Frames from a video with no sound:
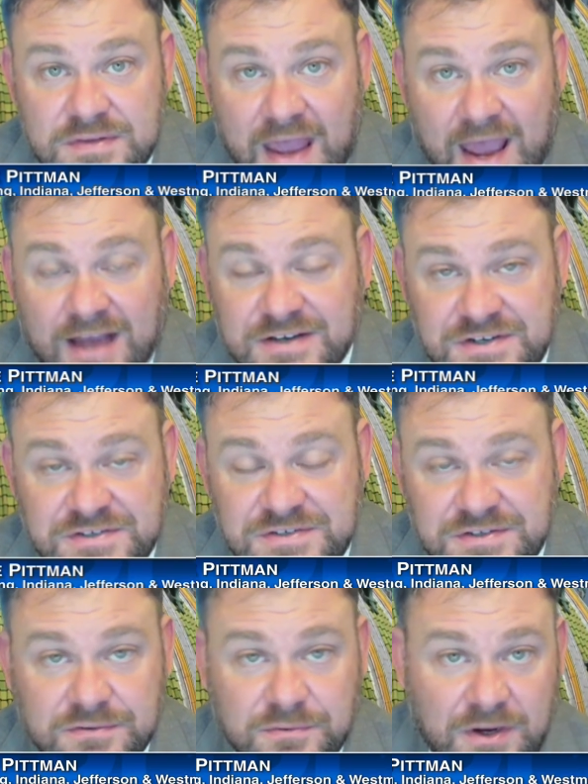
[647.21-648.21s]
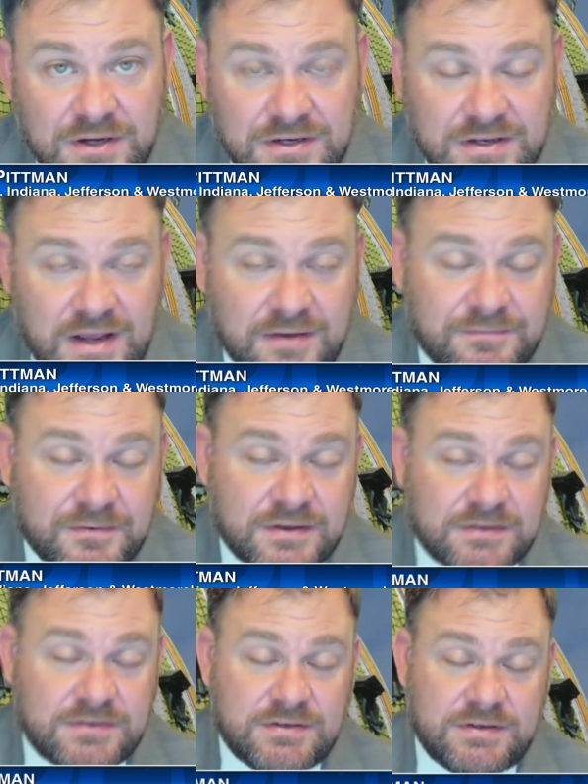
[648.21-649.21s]
accessing the rainy day
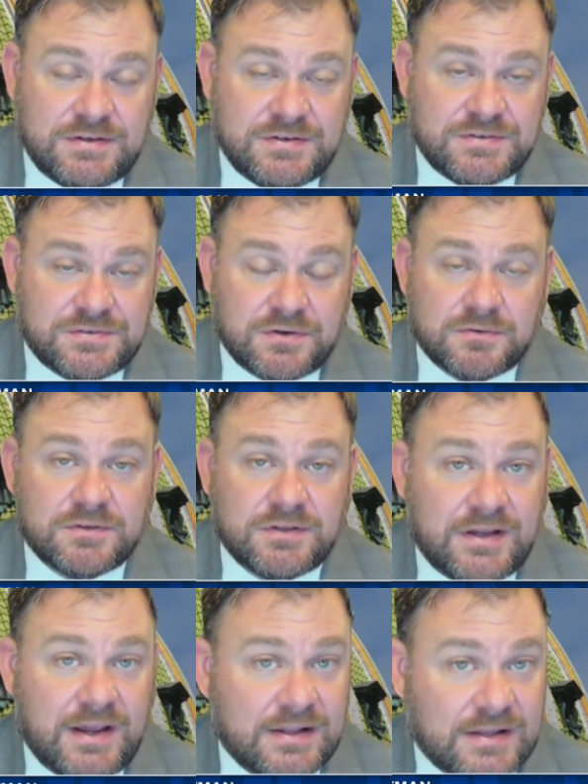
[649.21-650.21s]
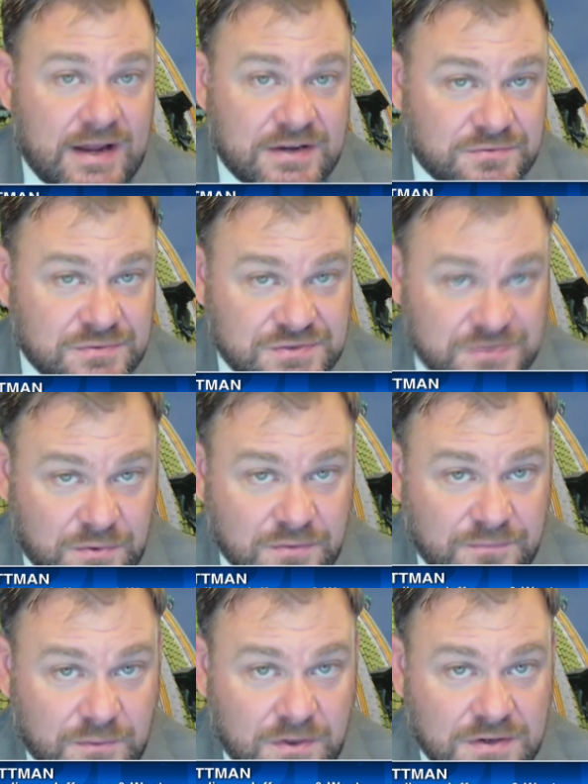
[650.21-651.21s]
fund is certainly a last resort
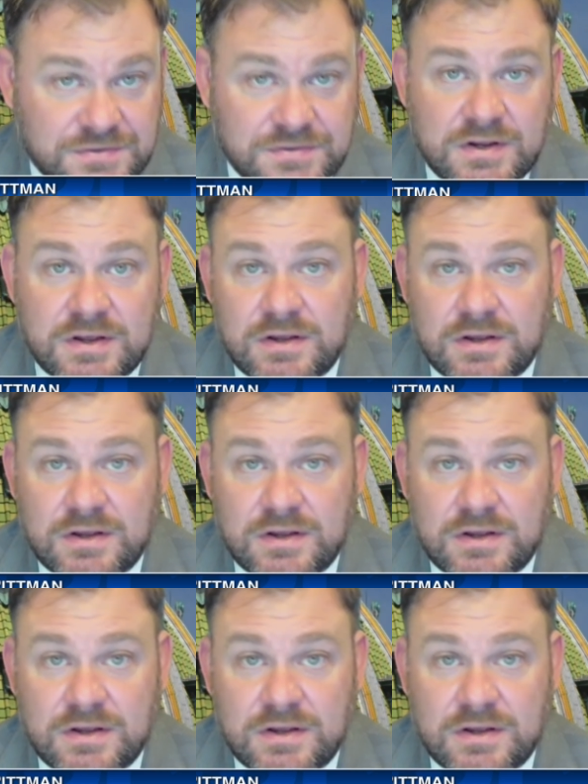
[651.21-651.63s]
for us.